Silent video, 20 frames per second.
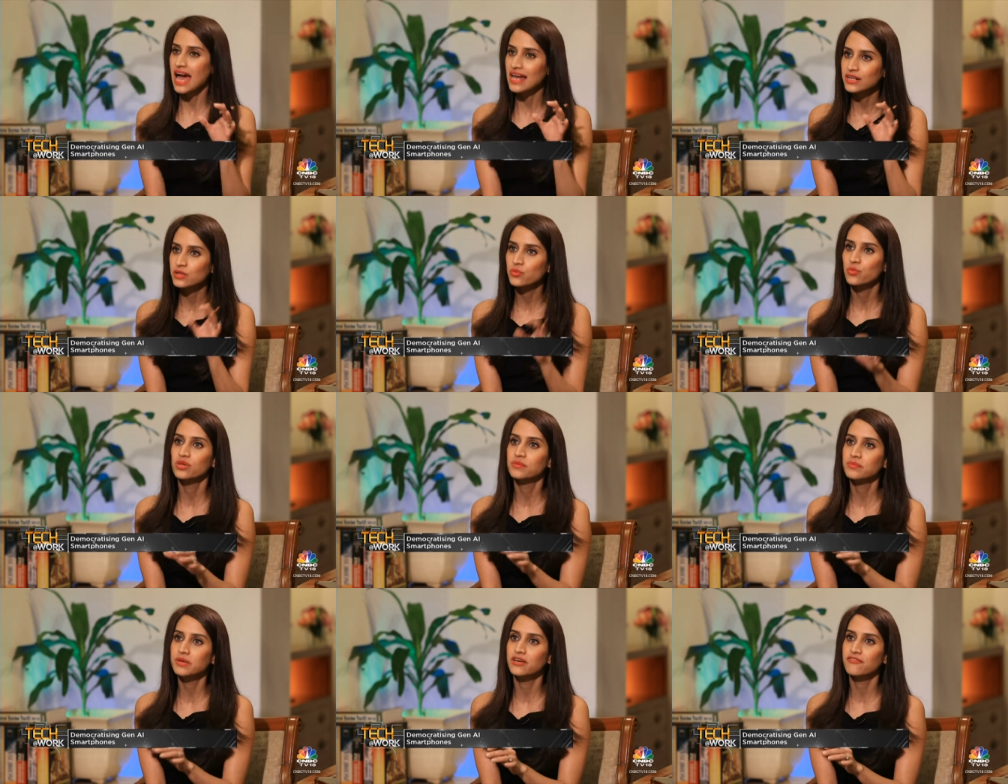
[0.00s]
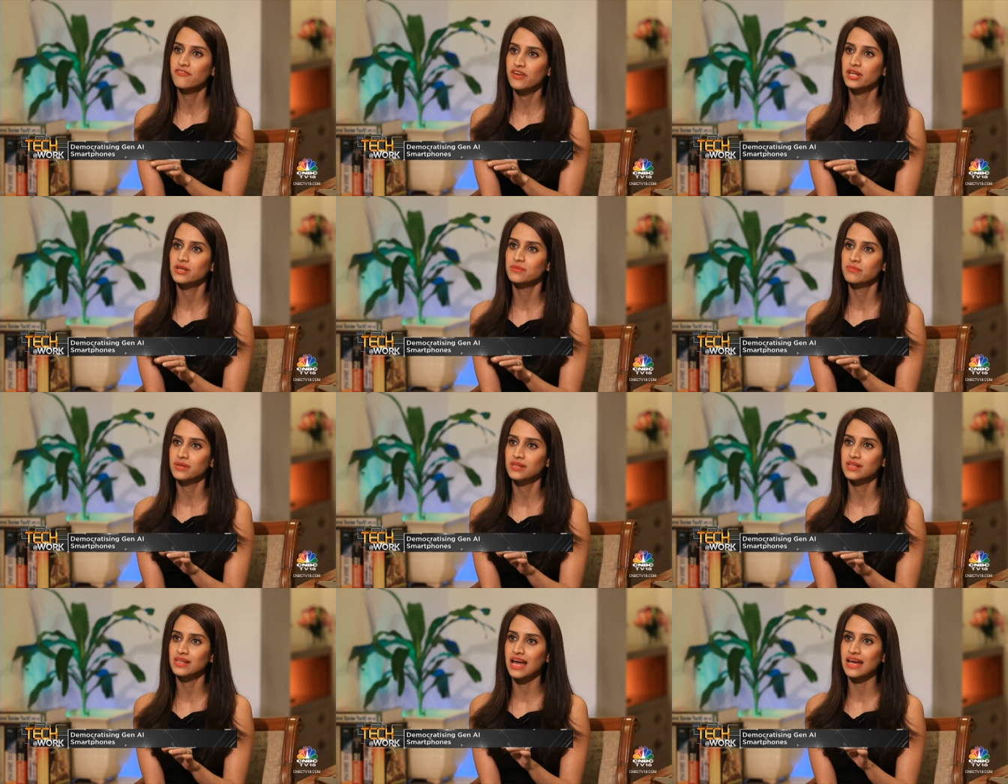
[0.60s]
and it will be
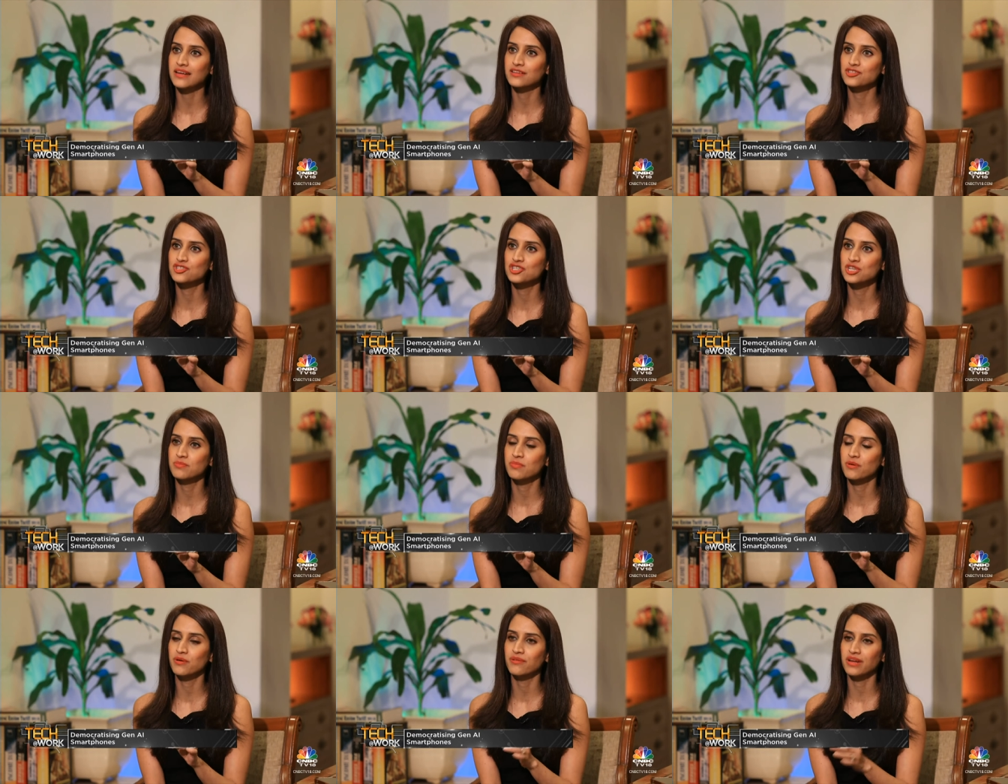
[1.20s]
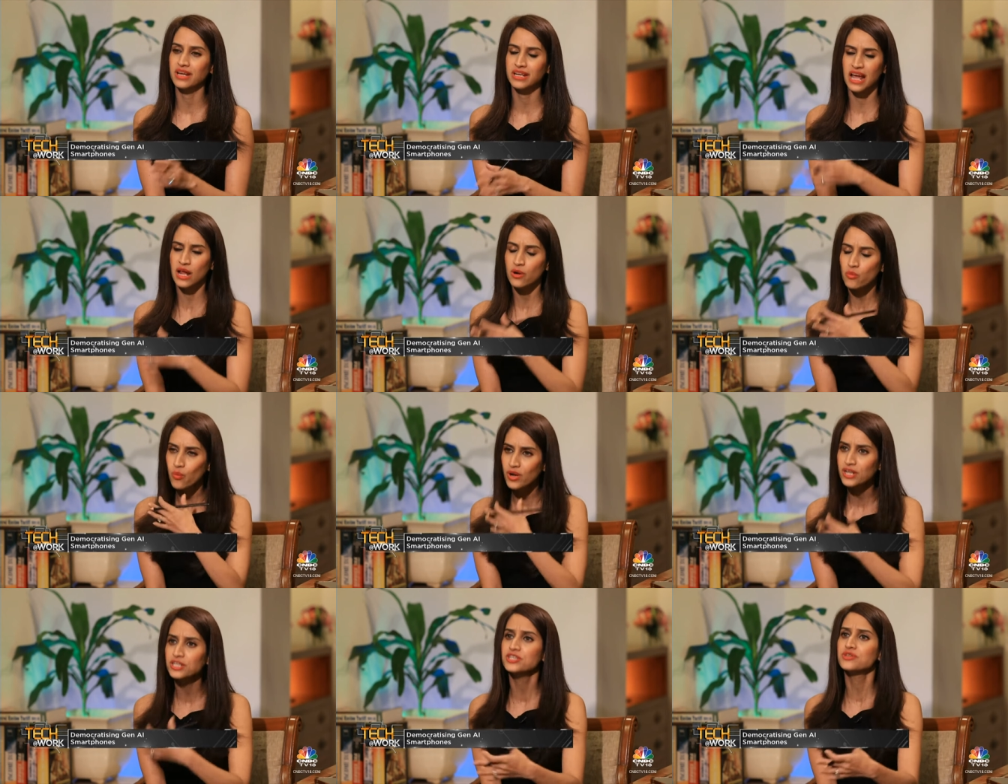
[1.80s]
available at a cheaper rate?
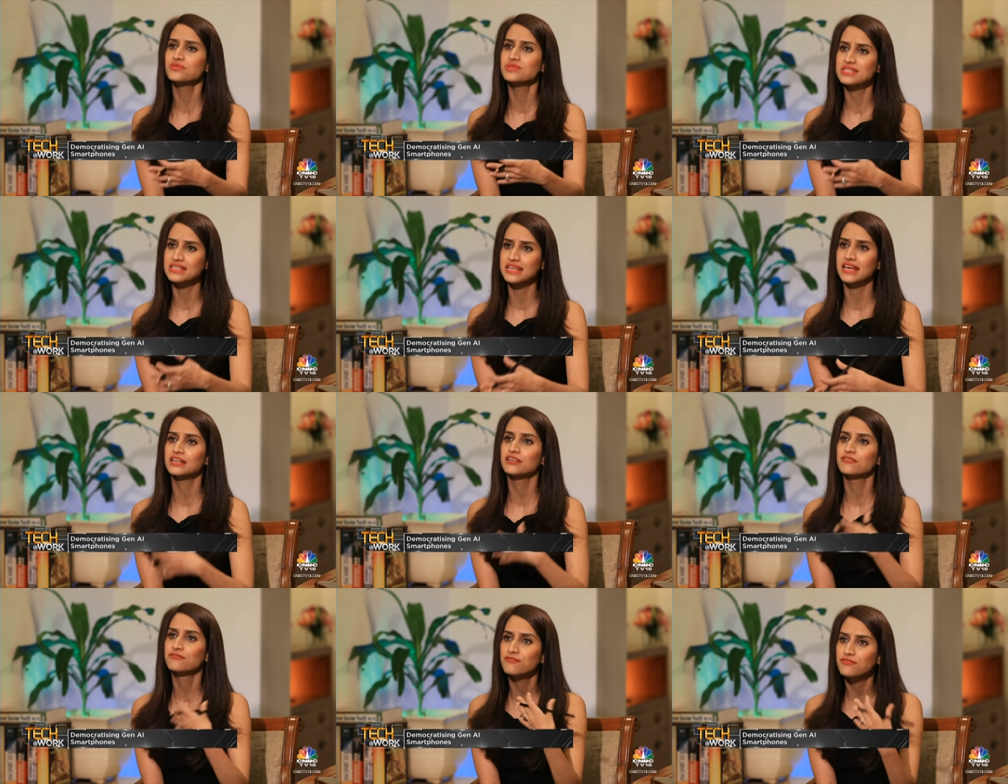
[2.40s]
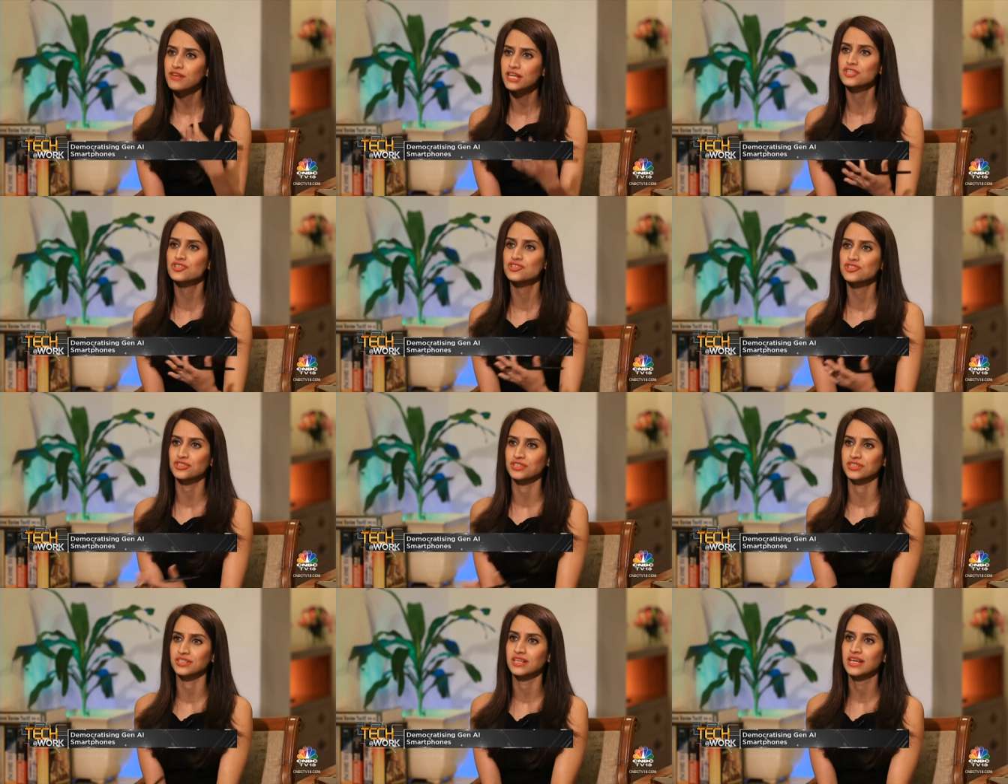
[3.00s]
And when do you see an
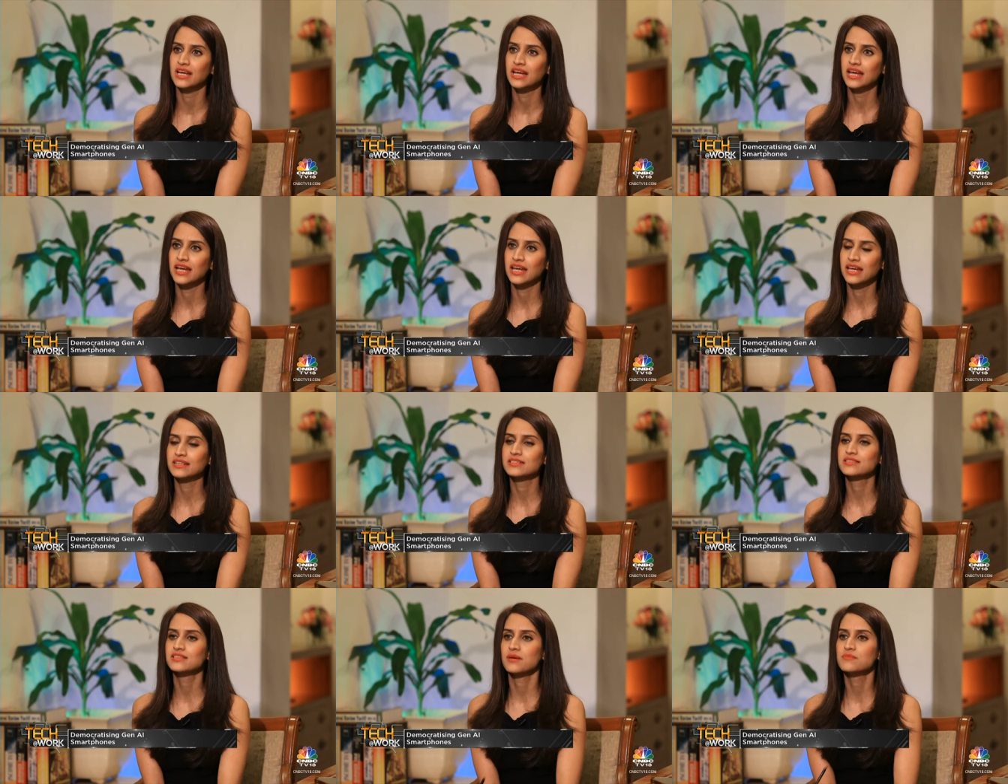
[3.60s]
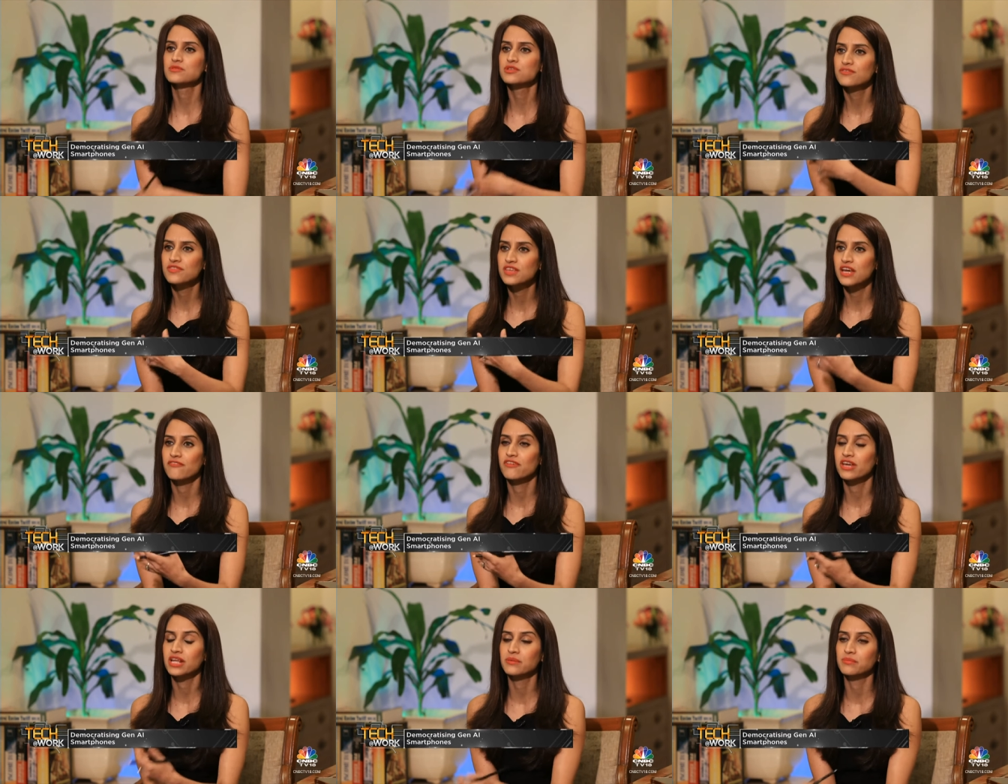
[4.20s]
inflection in terms of
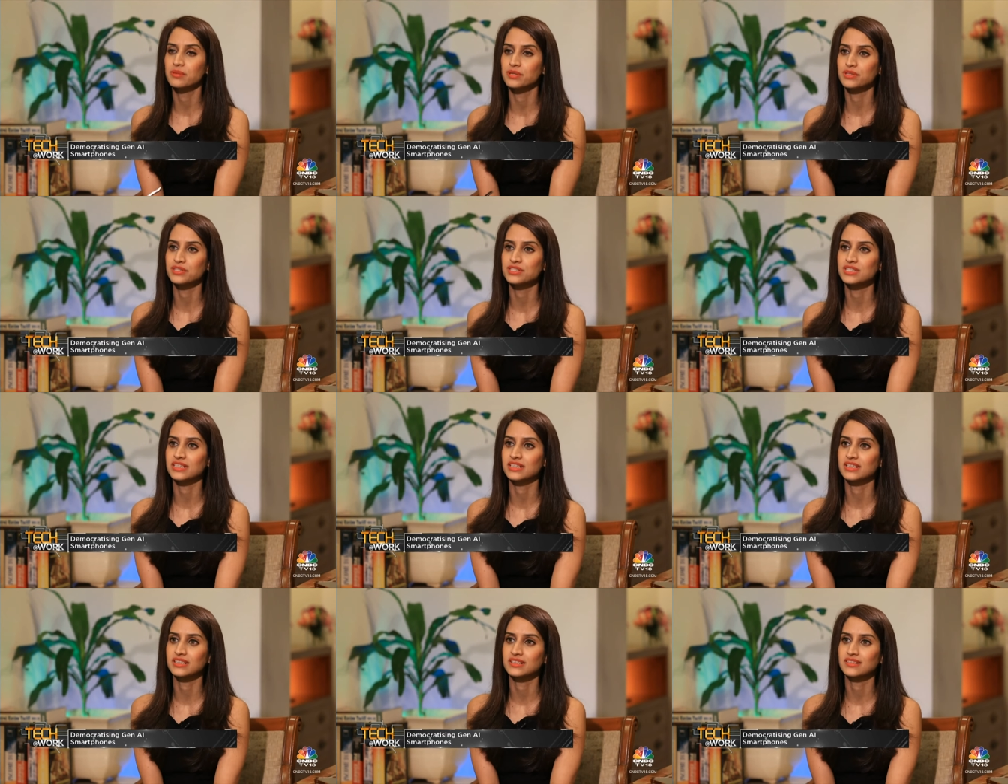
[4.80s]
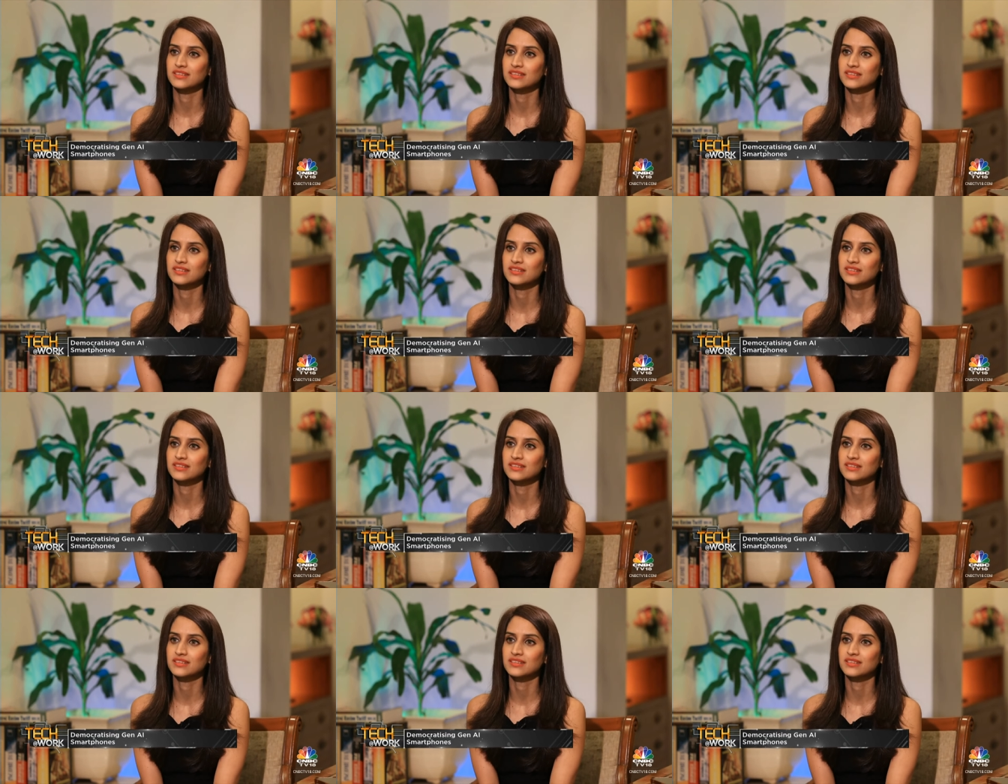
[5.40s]
the availability?